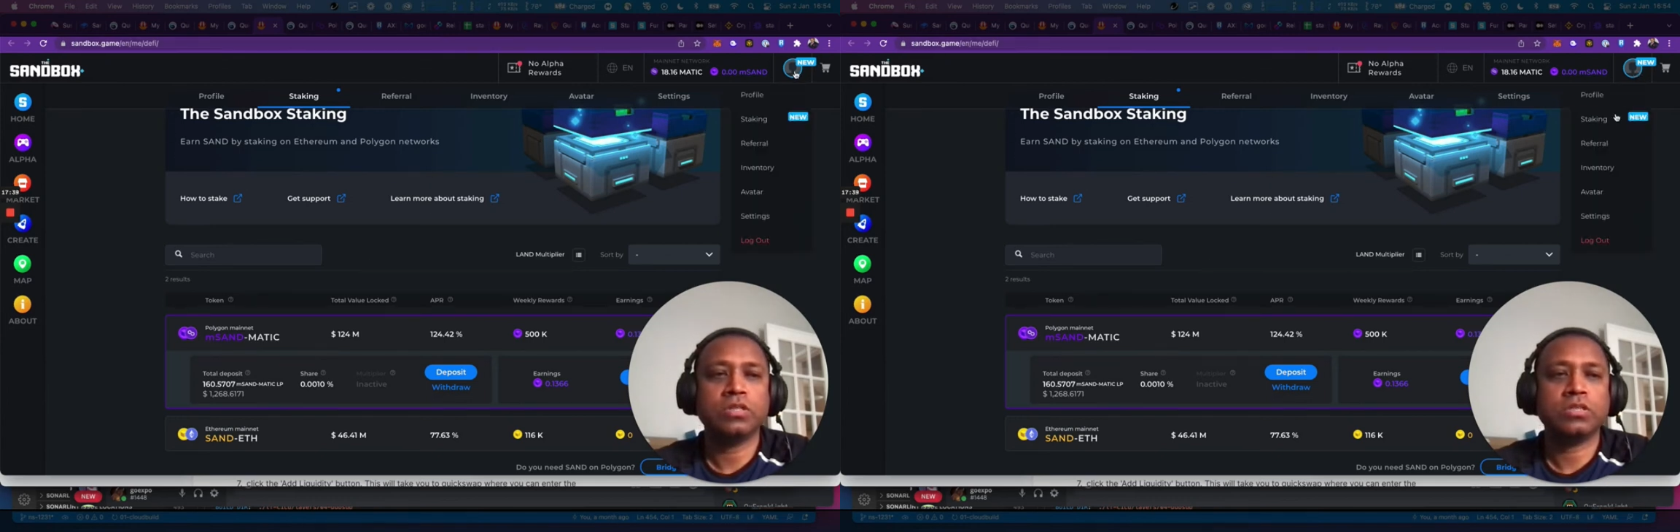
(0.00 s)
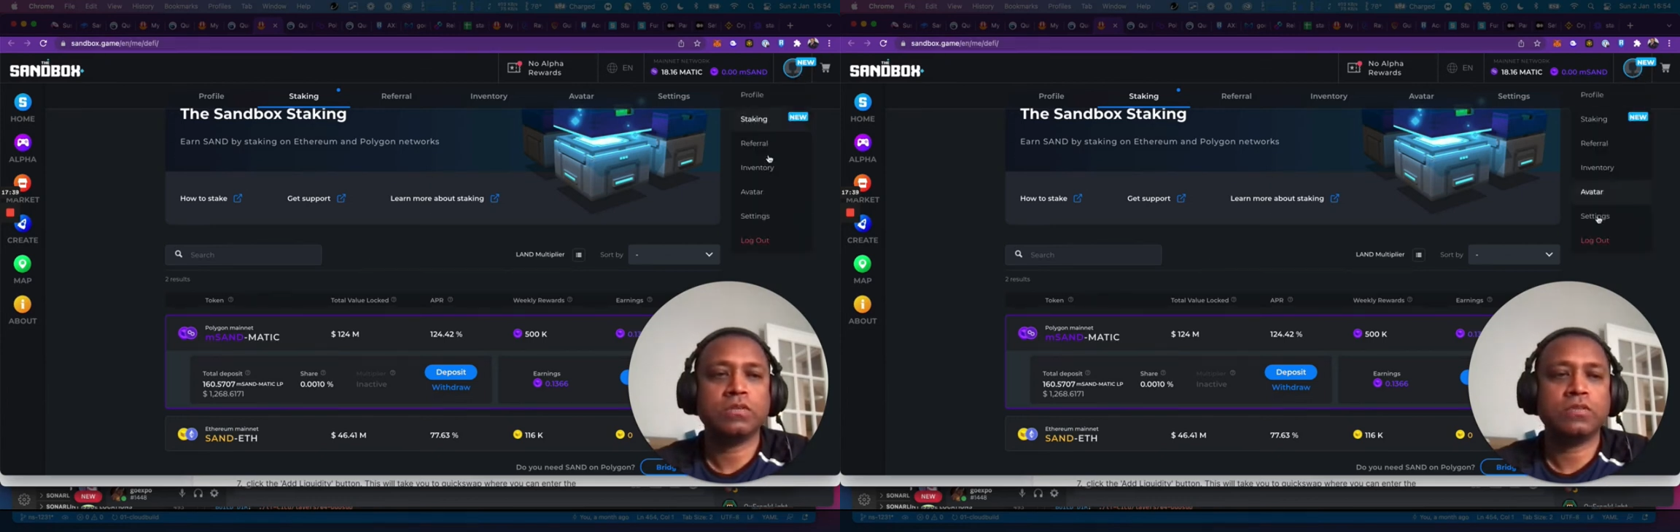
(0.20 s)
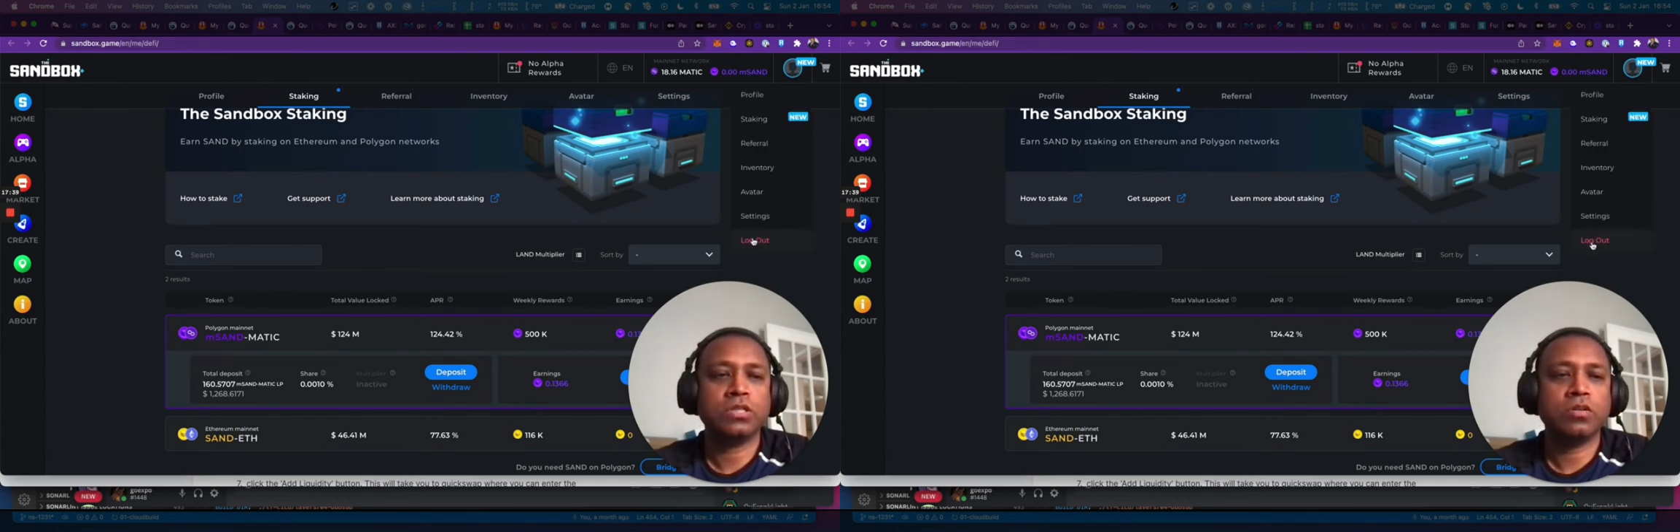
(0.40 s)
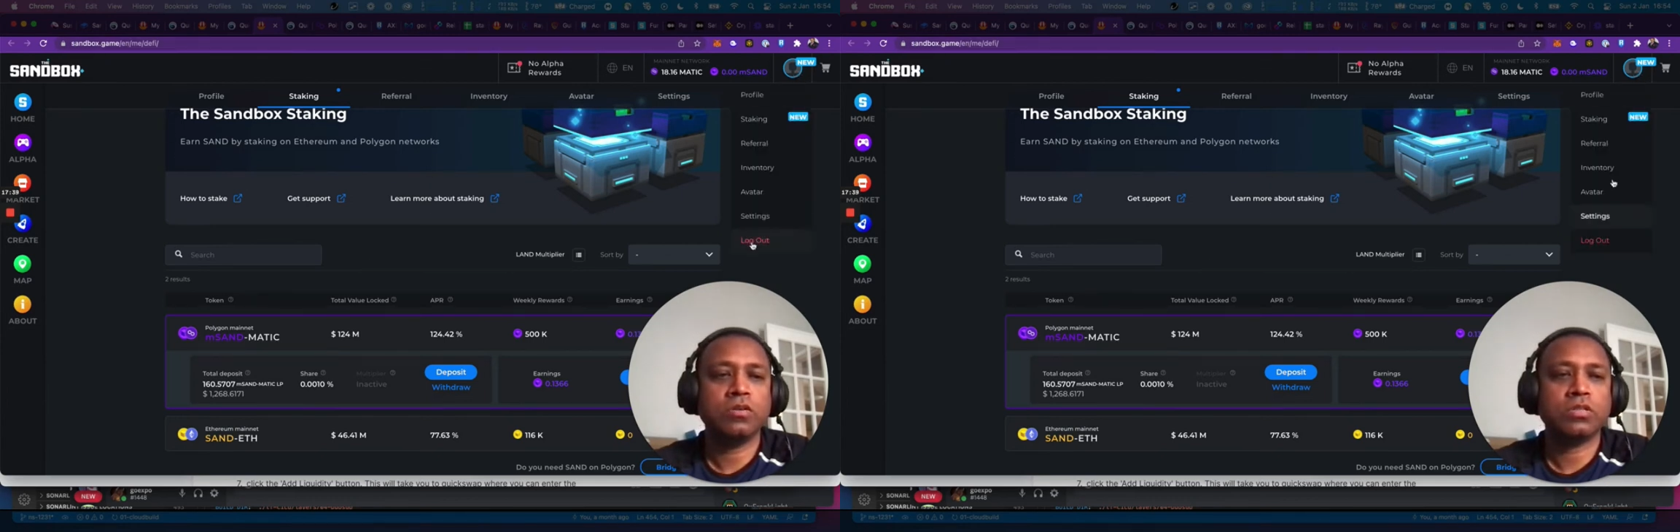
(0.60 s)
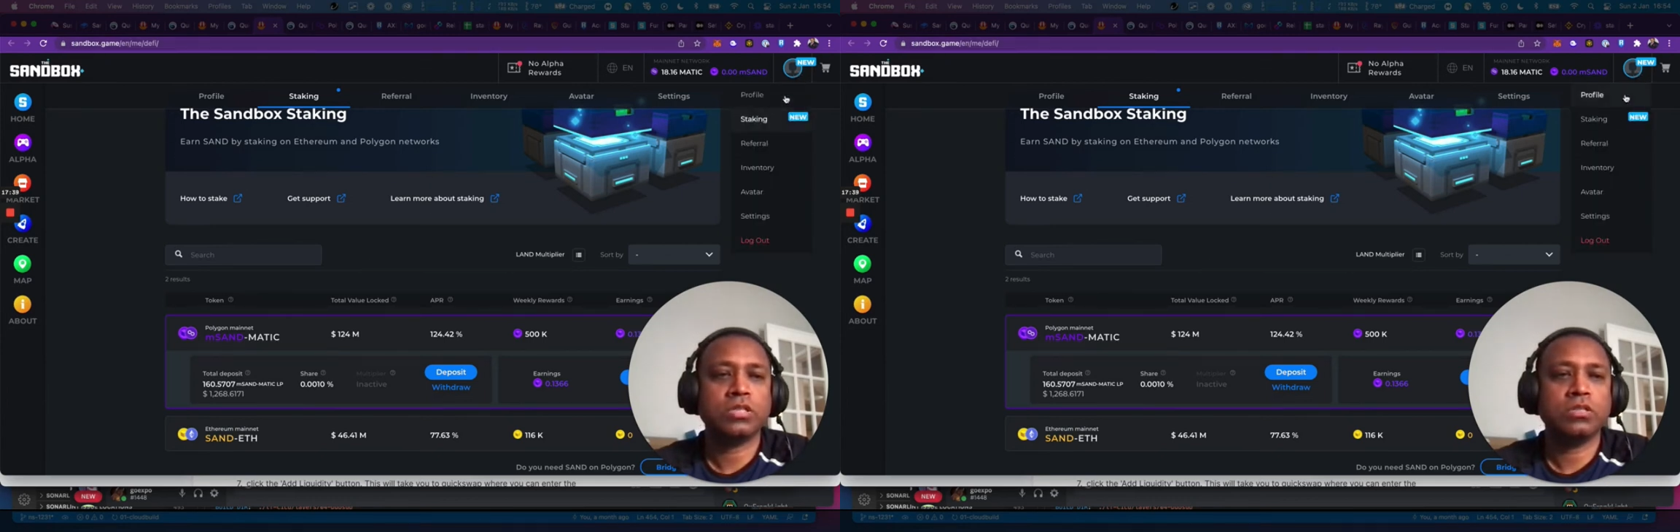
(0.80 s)
So I've already
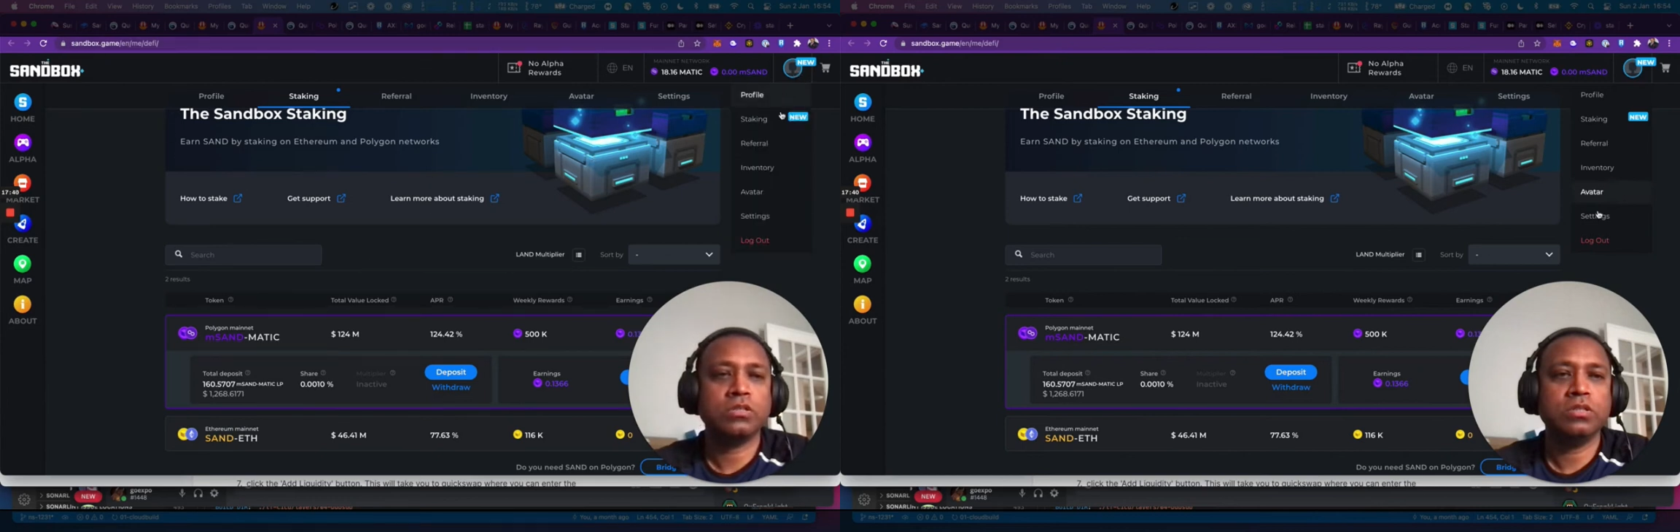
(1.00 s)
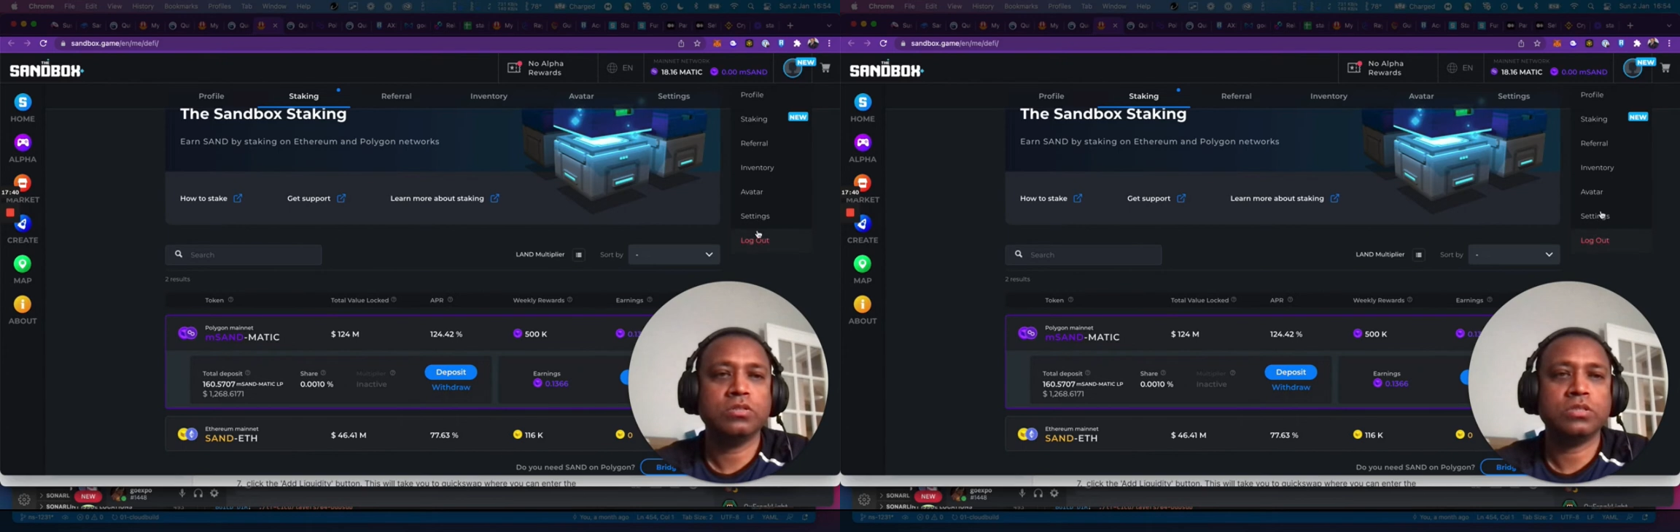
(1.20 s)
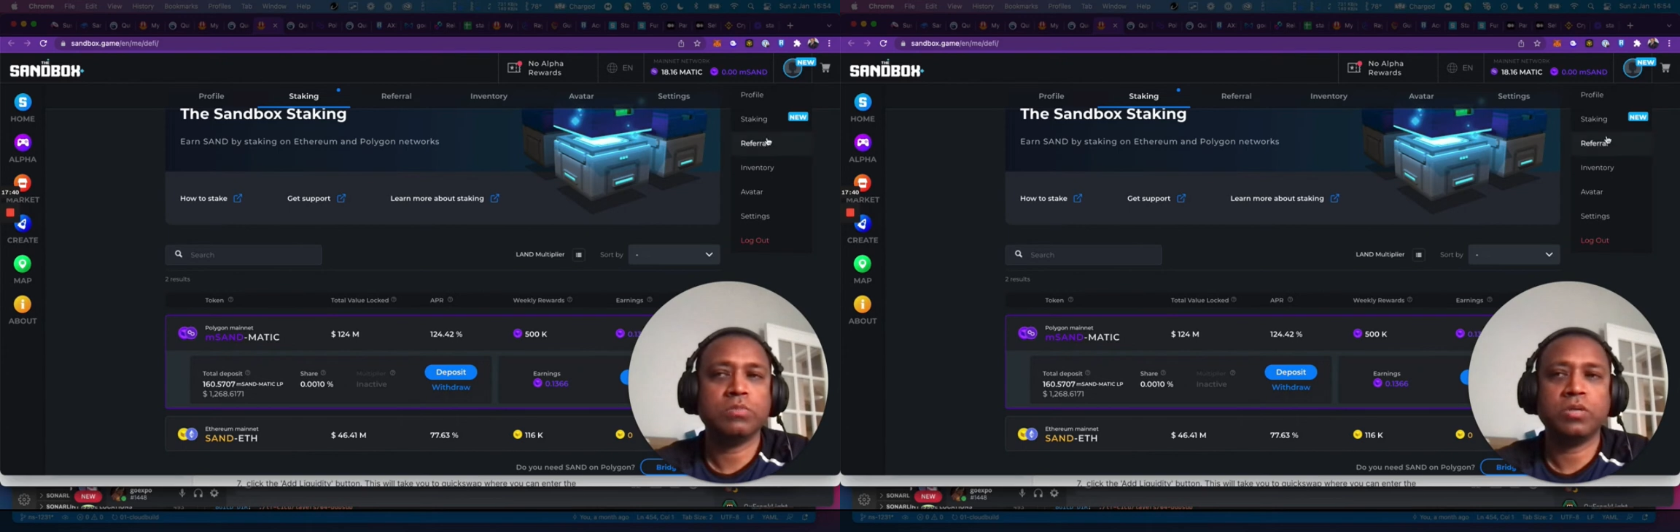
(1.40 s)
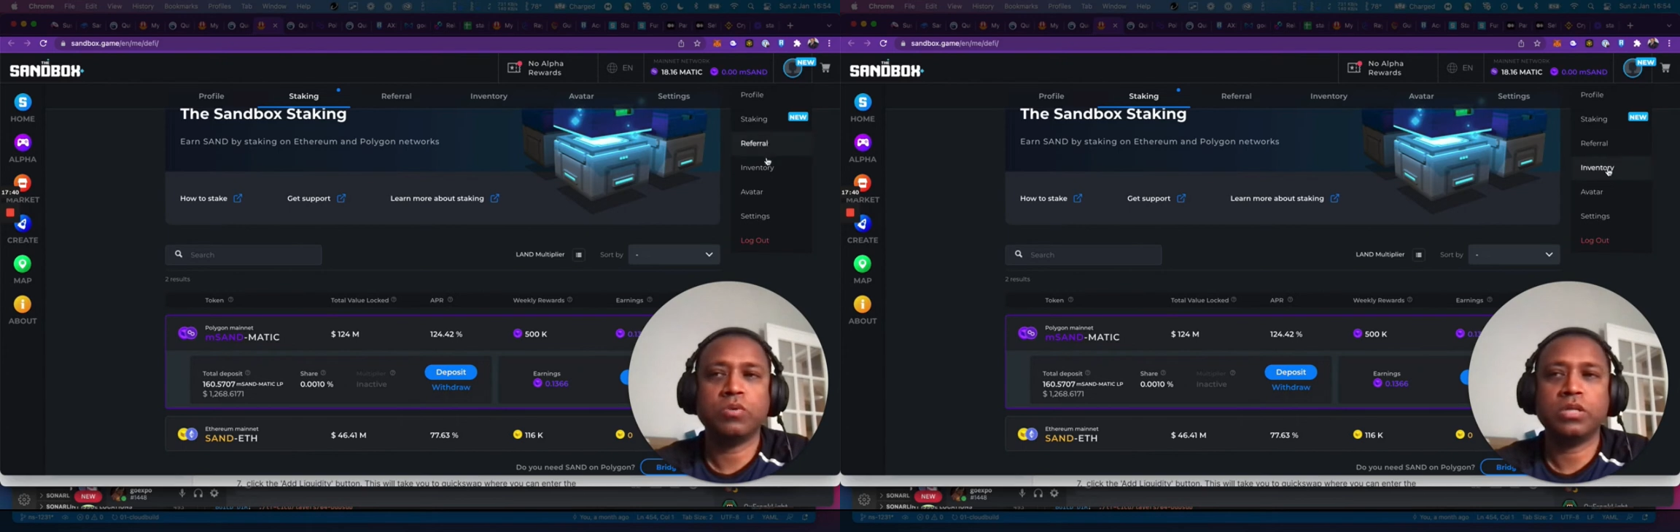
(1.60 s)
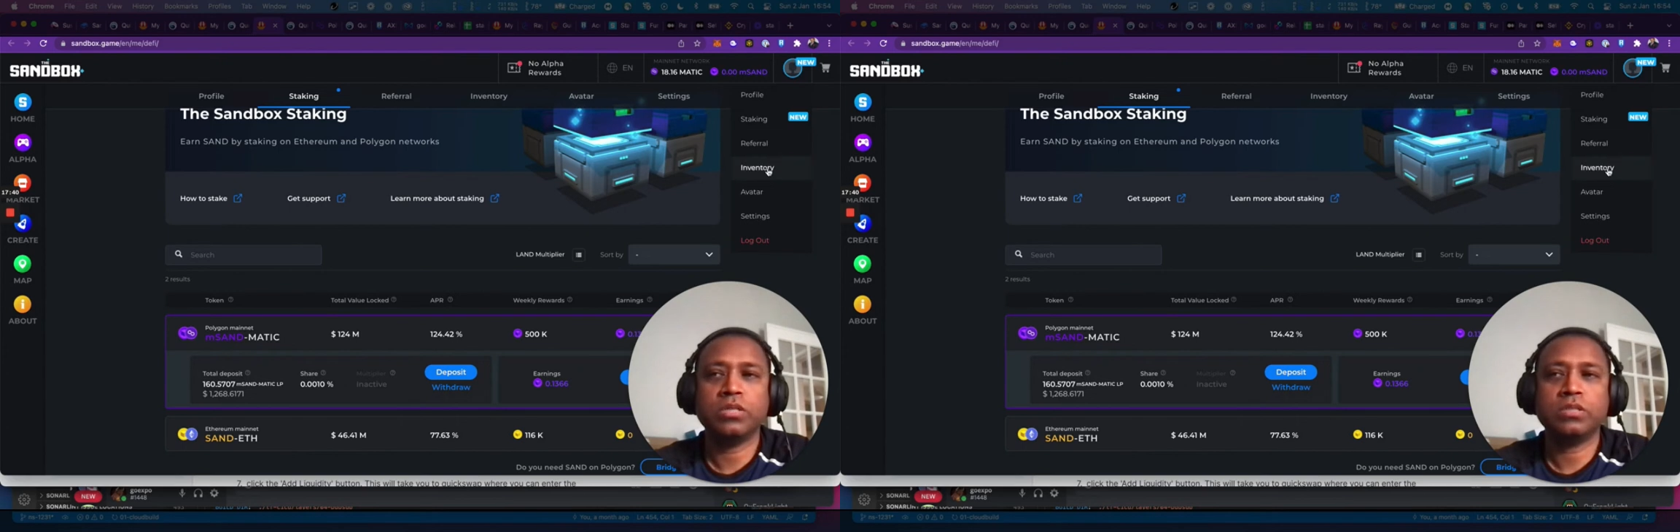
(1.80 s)
logged in using my wallet,